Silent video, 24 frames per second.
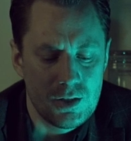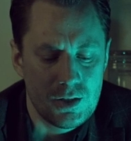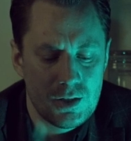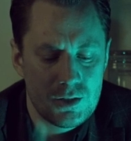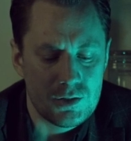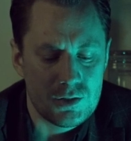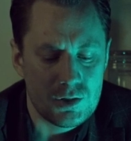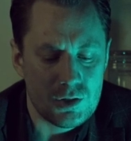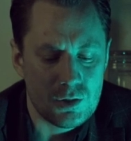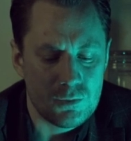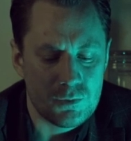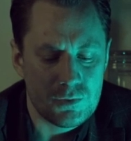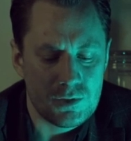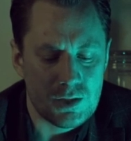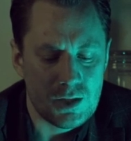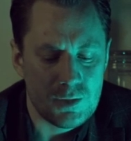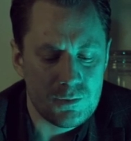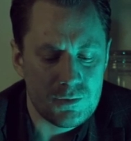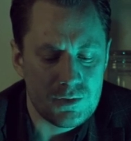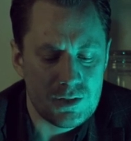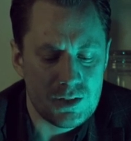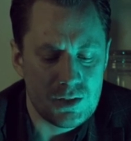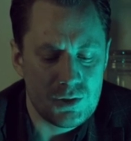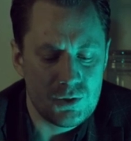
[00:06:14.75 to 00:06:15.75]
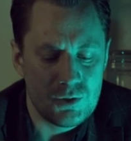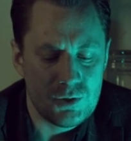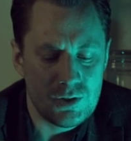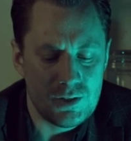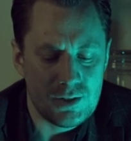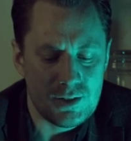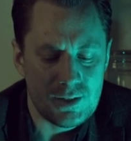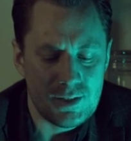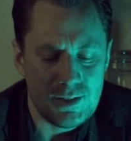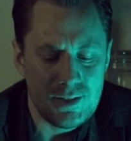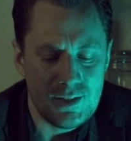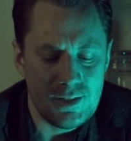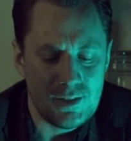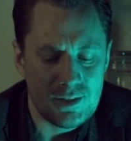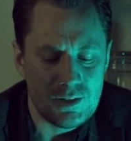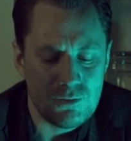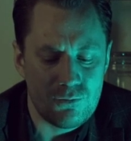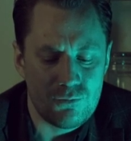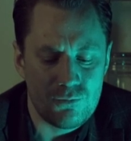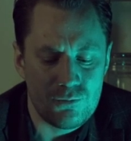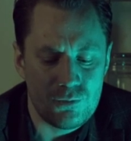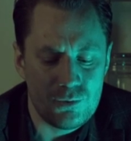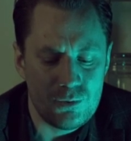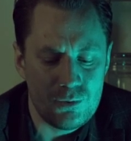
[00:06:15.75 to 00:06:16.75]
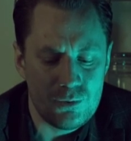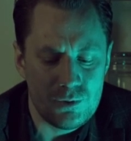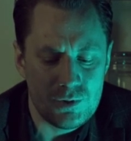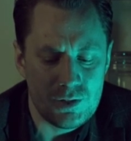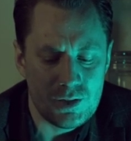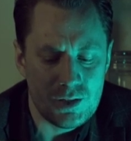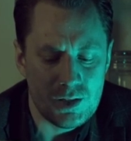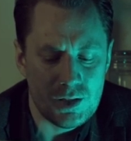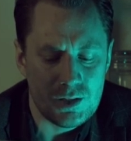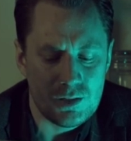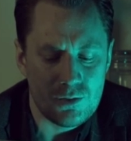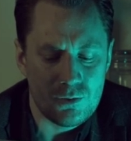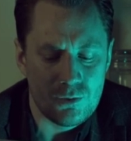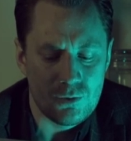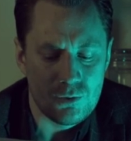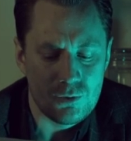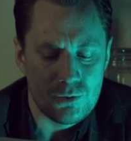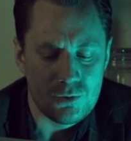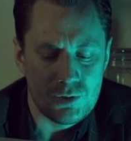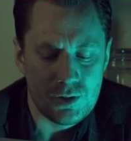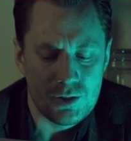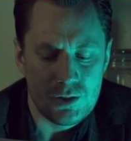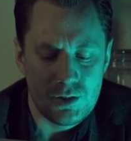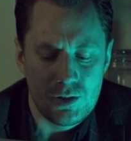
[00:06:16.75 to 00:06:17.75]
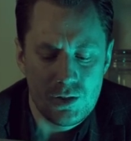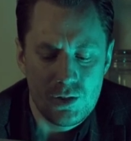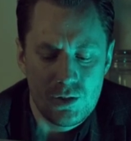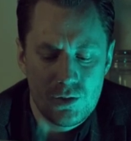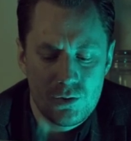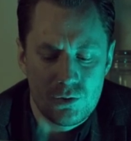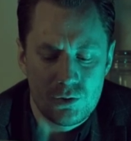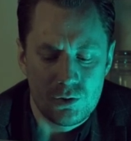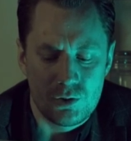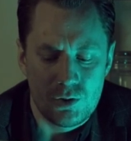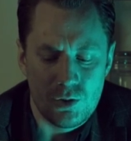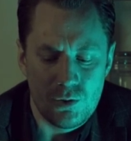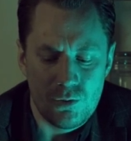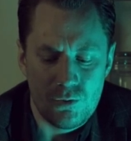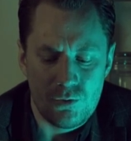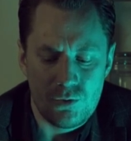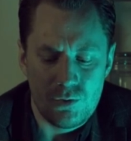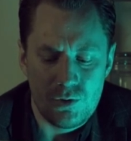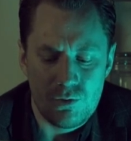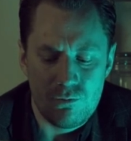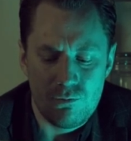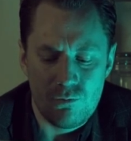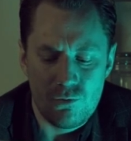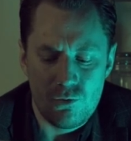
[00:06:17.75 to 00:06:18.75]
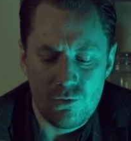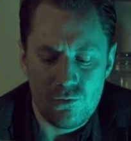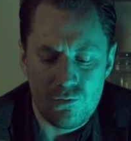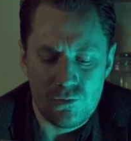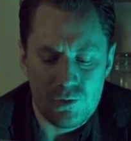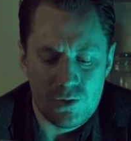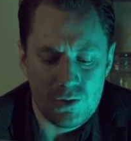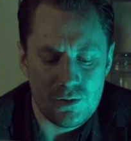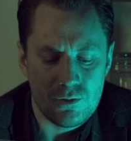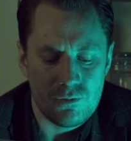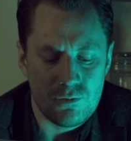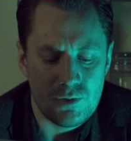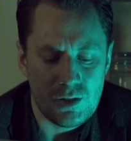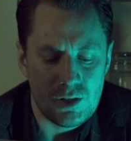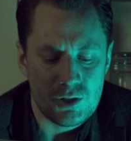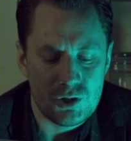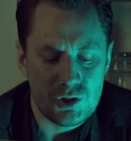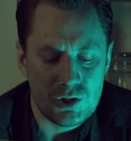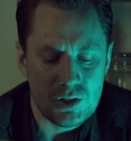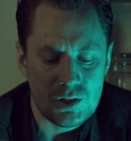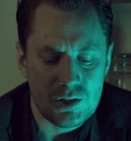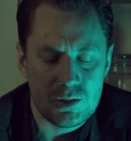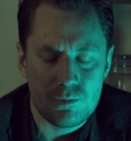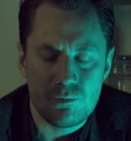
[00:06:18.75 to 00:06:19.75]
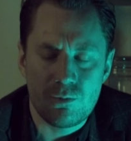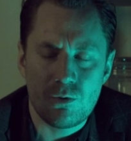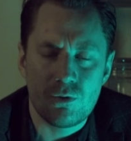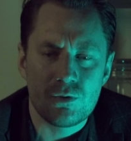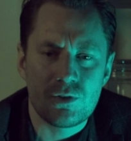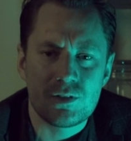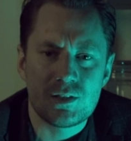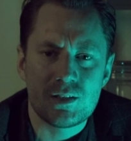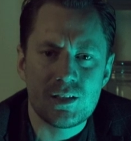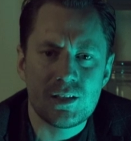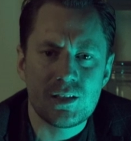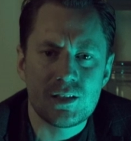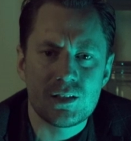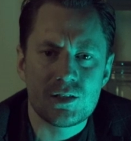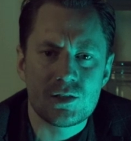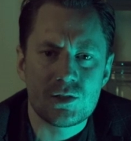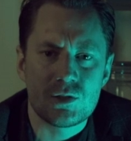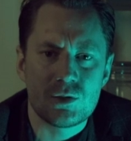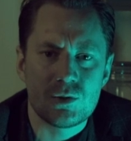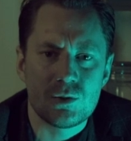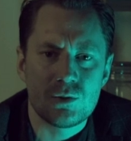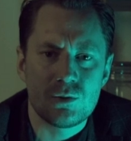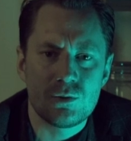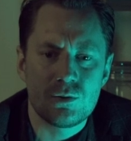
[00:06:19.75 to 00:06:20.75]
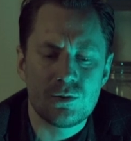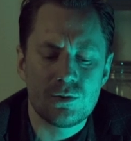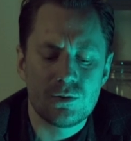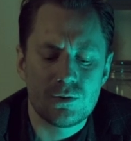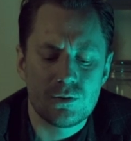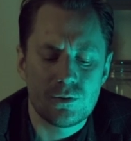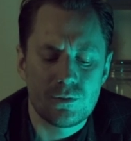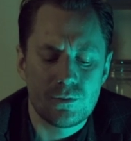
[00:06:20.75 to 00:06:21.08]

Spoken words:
and sometimes he couldn't eat the food he had ordered or go to the movie we had just bought tickets to.